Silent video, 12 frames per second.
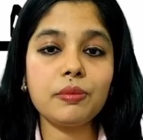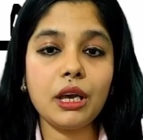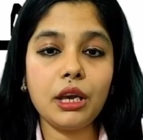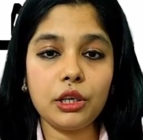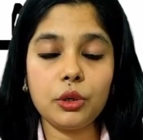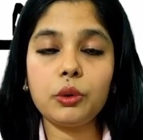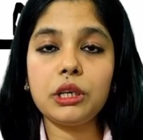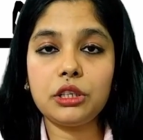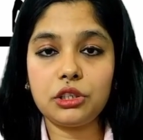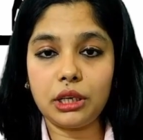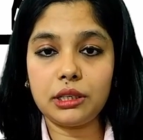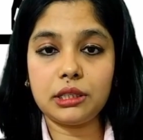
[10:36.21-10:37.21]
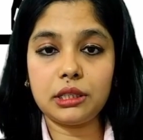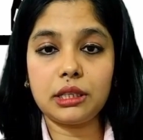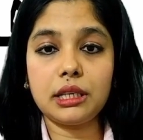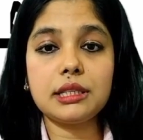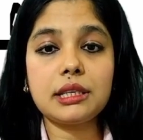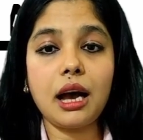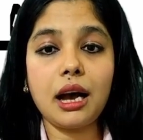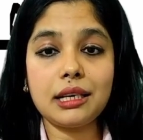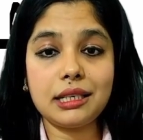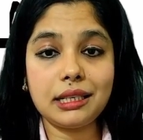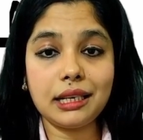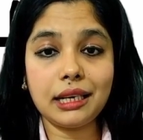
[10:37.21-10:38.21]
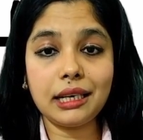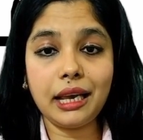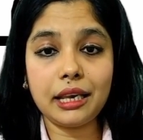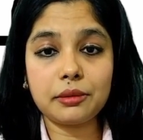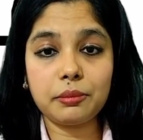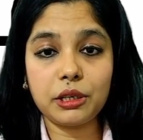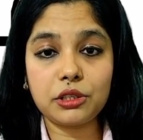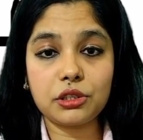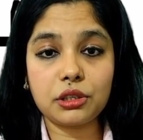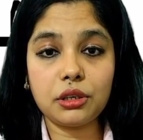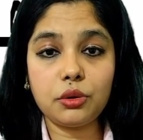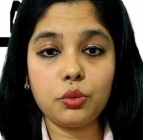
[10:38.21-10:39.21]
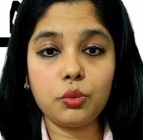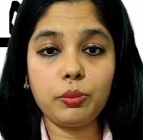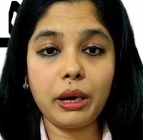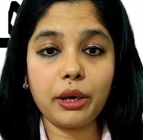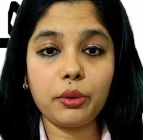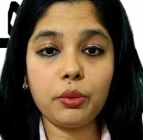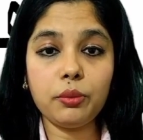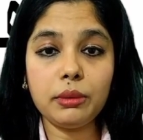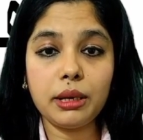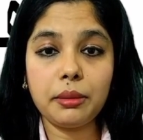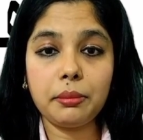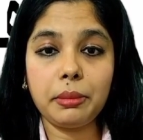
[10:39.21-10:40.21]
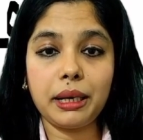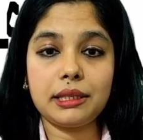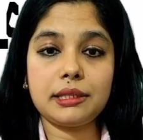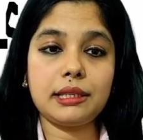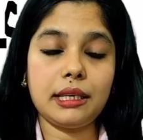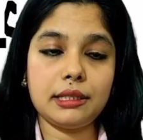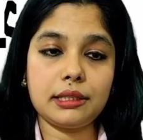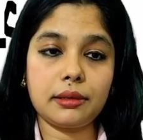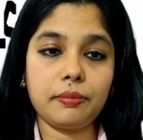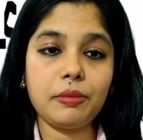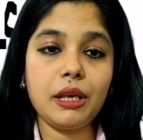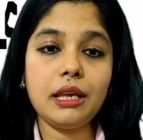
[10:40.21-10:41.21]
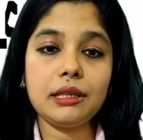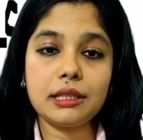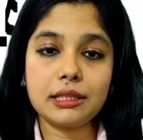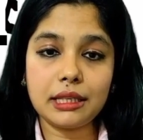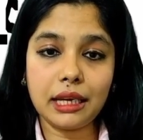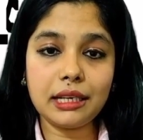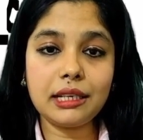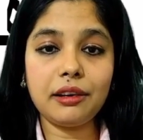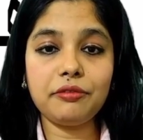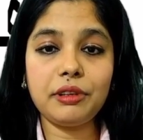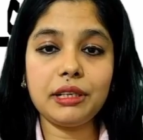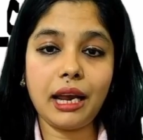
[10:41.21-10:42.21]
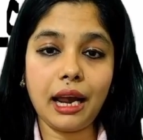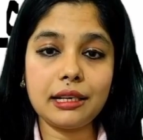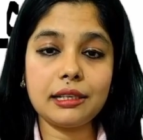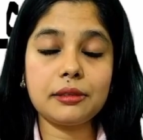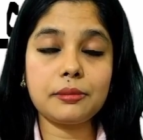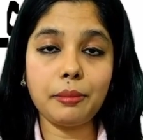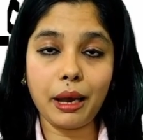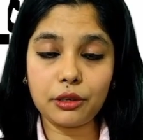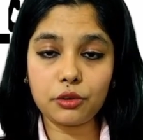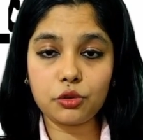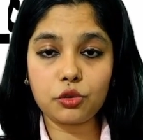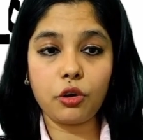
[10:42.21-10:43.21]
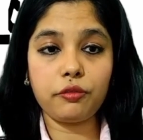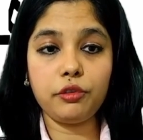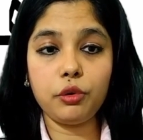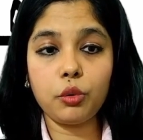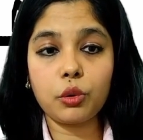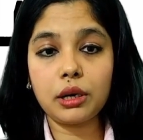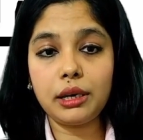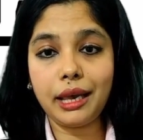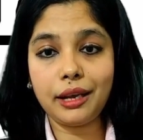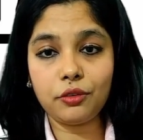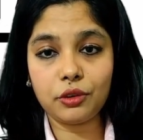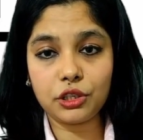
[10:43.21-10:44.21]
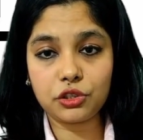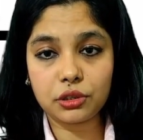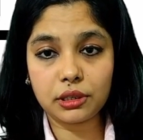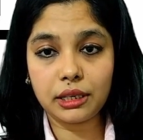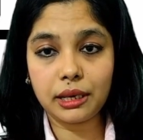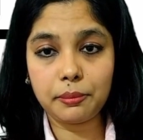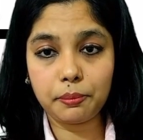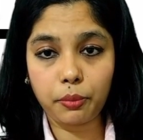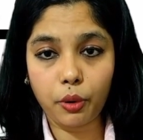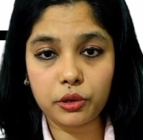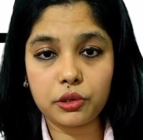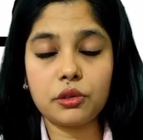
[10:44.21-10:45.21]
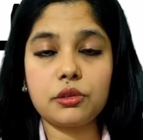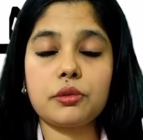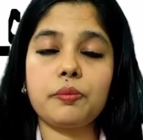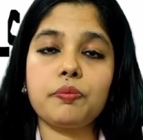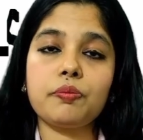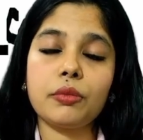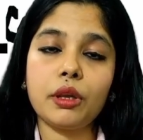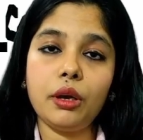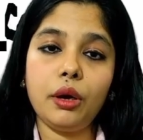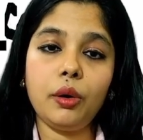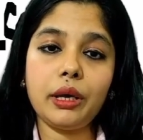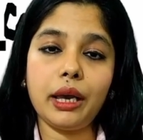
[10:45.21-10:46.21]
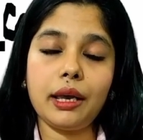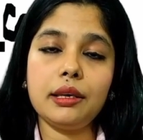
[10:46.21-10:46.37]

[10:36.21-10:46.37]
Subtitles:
union territories are directly administered by whom? By the center. The state government handles matters of local and regional importance. Okay,